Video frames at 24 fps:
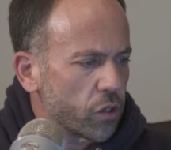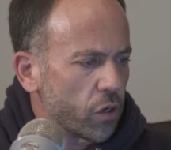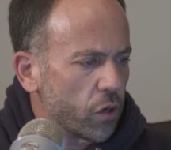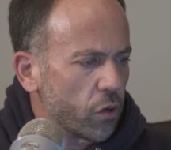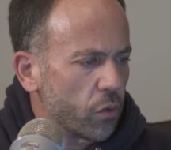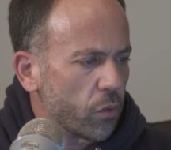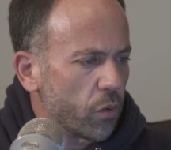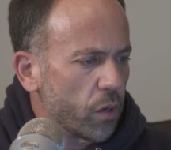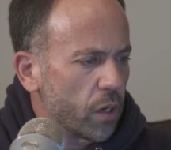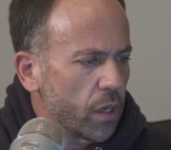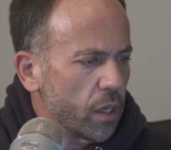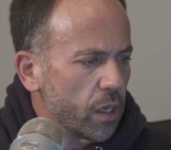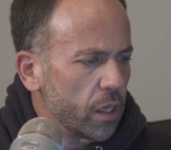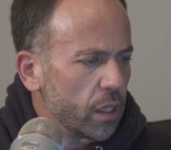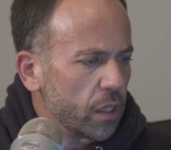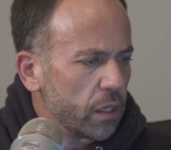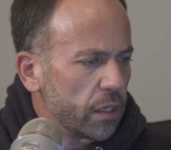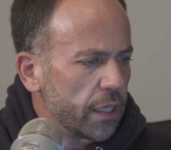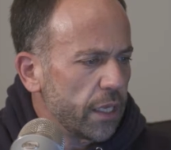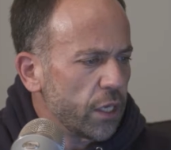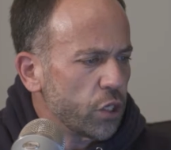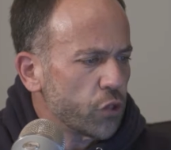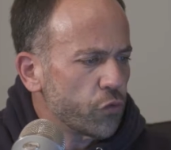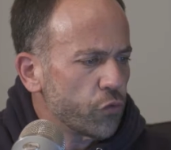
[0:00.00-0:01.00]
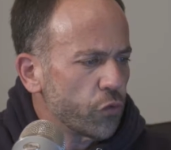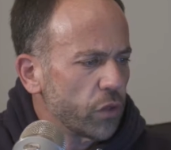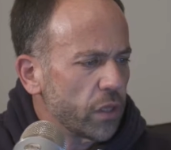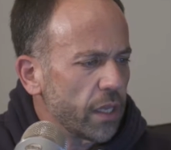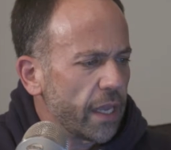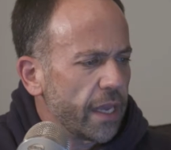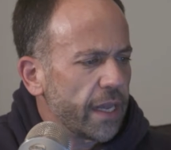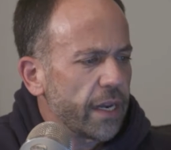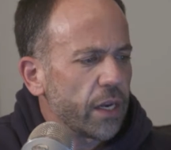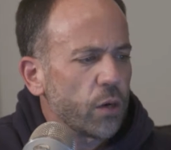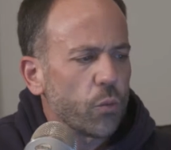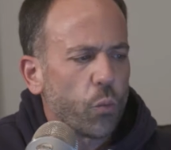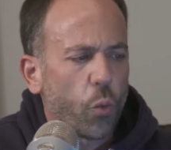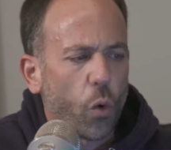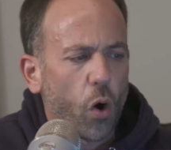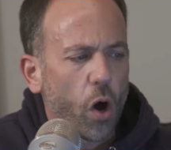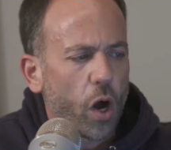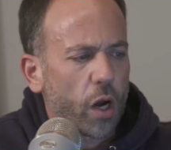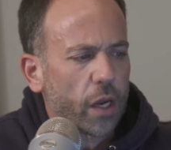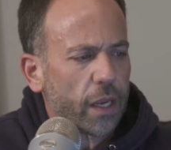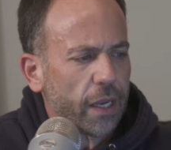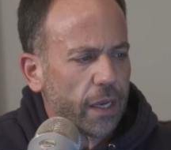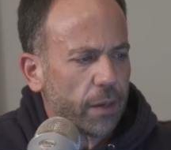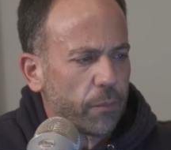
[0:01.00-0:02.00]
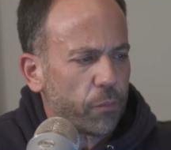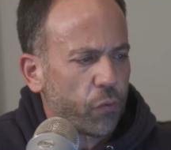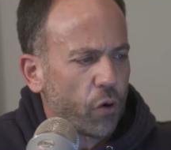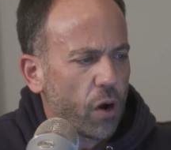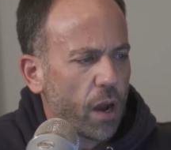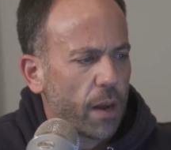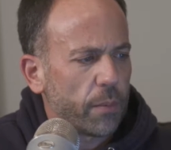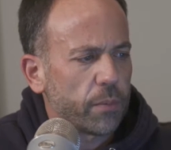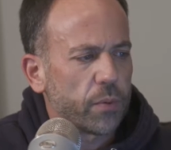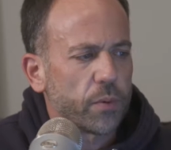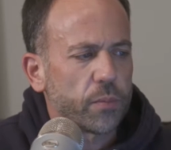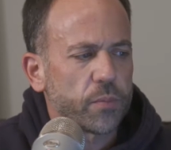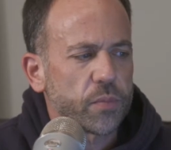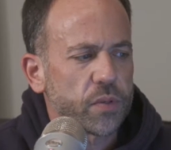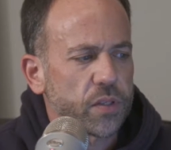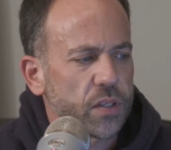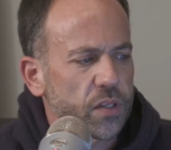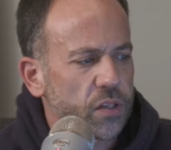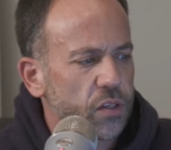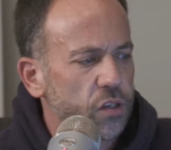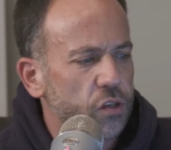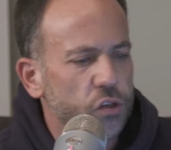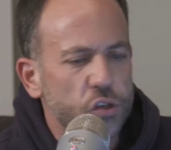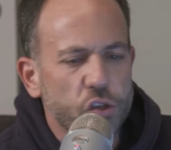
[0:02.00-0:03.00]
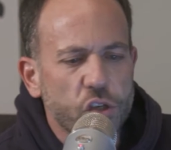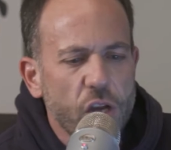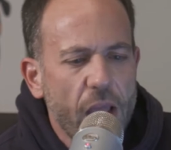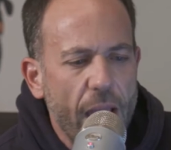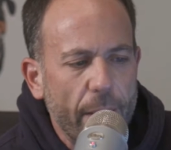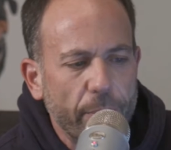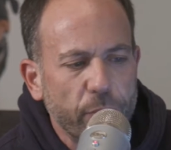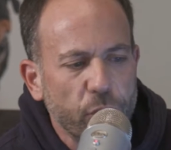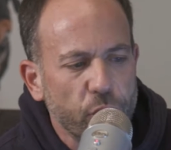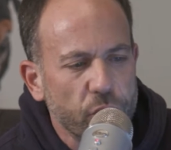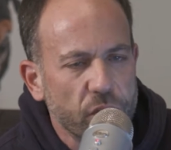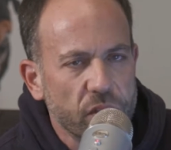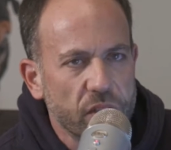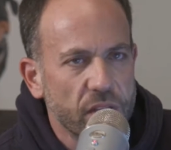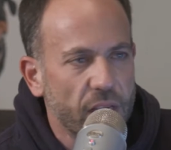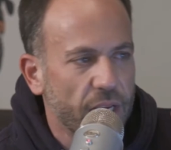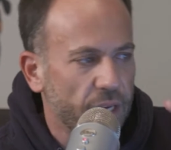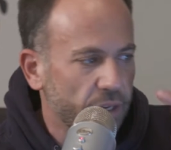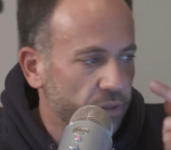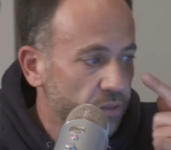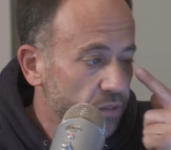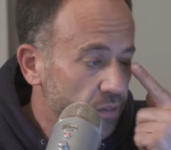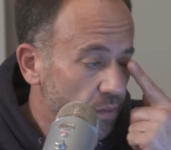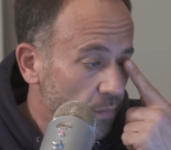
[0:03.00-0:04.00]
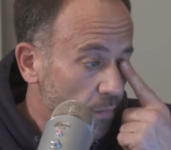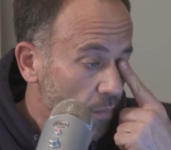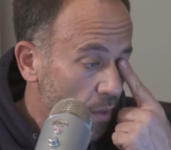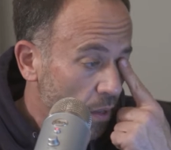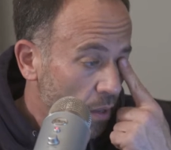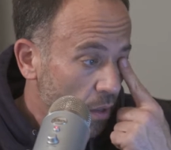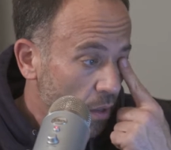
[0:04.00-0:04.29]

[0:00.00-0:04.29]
So leash-related walking problems. This is chapter 6.